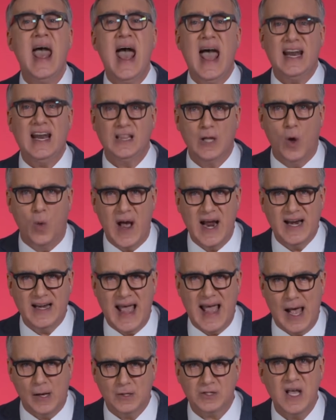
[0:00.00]
and in the
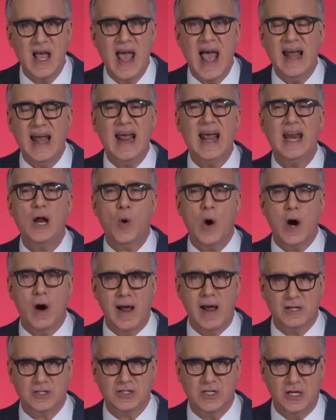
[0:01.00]
White House, and
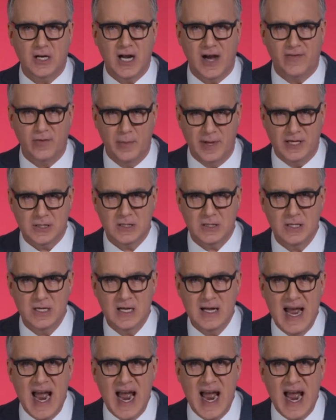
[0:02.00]
anywhere else in government.